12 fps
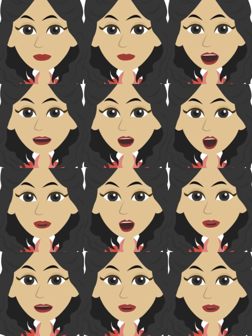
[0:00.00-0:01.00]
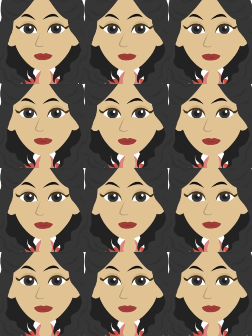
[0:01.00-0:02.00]
Look at the pictures.
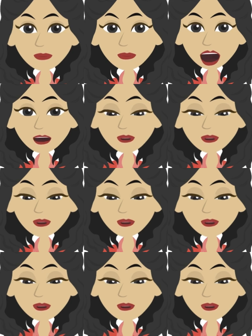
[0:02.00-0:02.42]
These